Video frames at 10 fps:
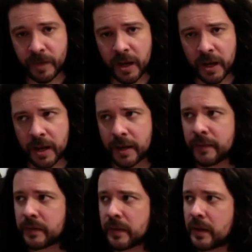
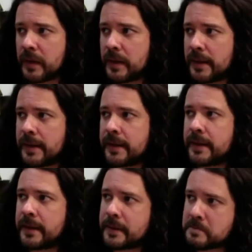And
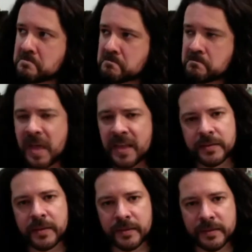that's,
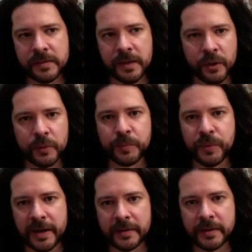that's a good
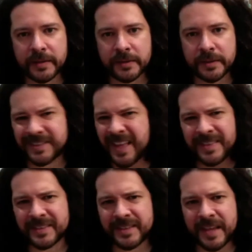practice. It's not
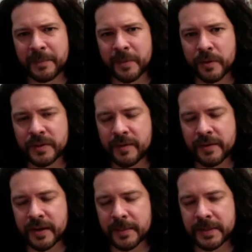the same though. It's never
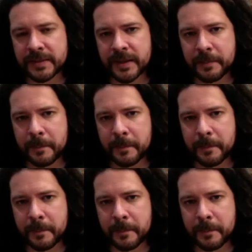gonna be the same.